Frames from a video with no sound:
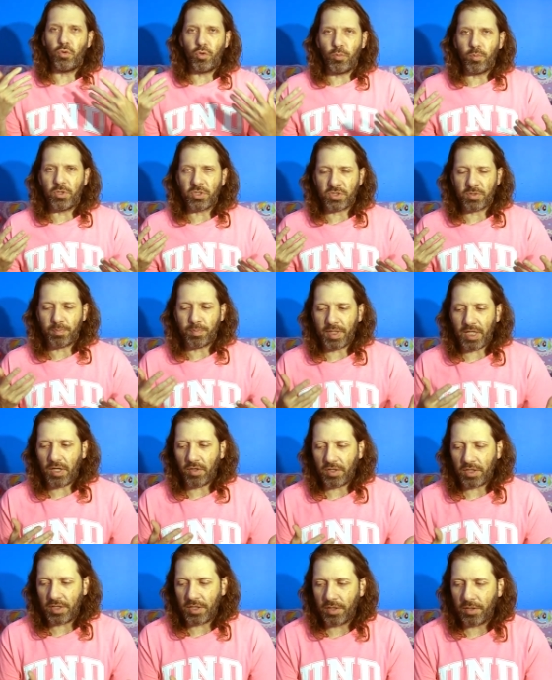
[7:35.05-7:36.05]
rumors
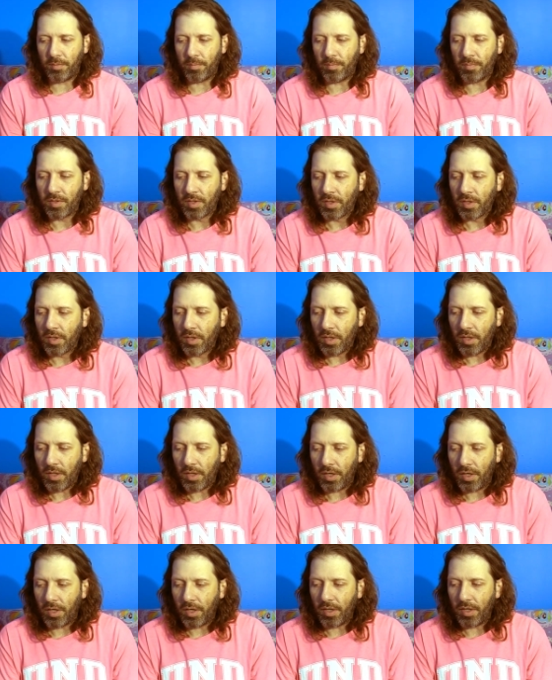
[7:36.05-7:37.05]
about him
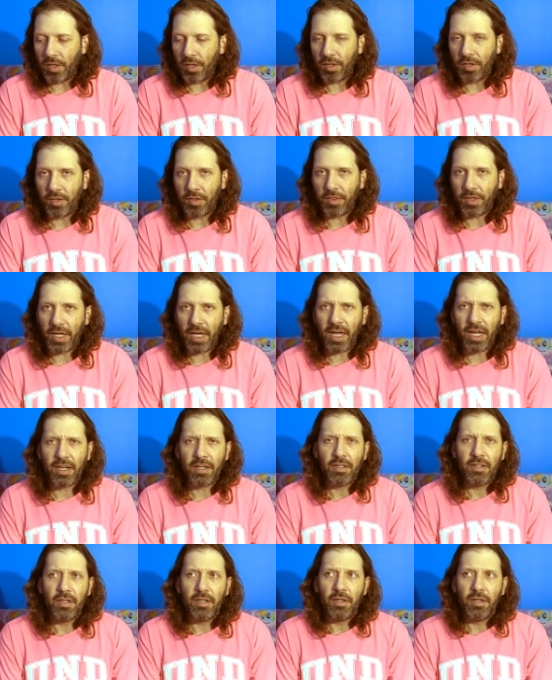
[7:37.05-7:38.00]
uh, that